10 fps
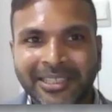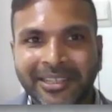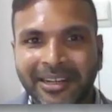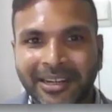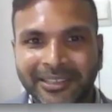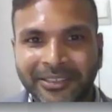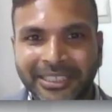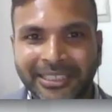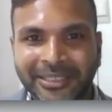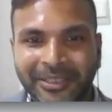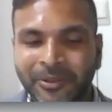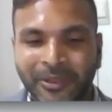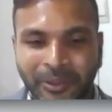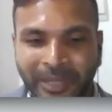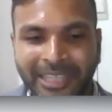are countries or
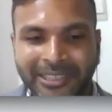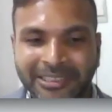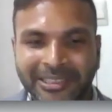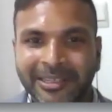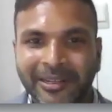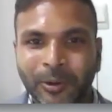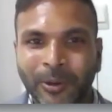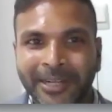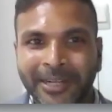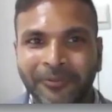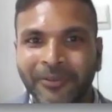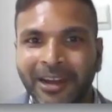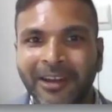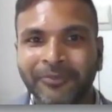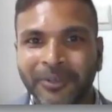locations that are quite
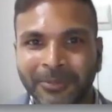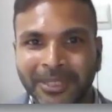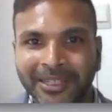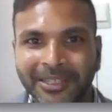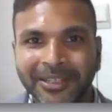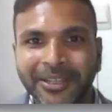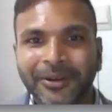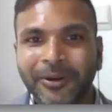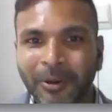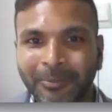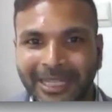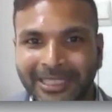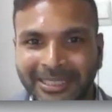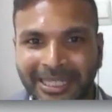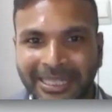far from their
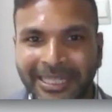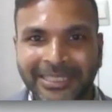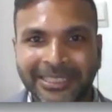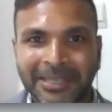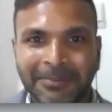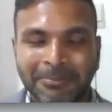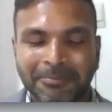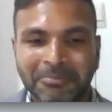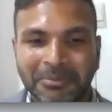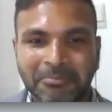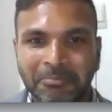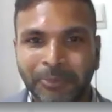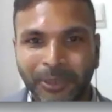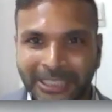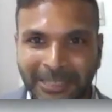homelands that let them
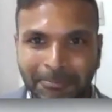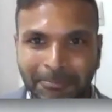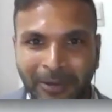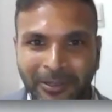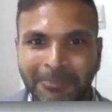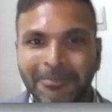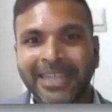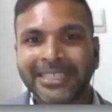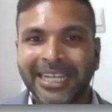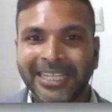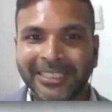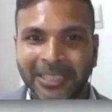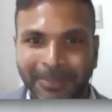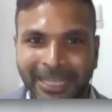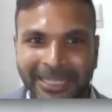project power, maintain
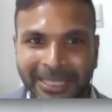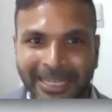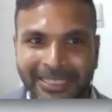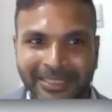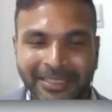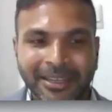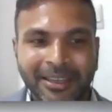supply lines.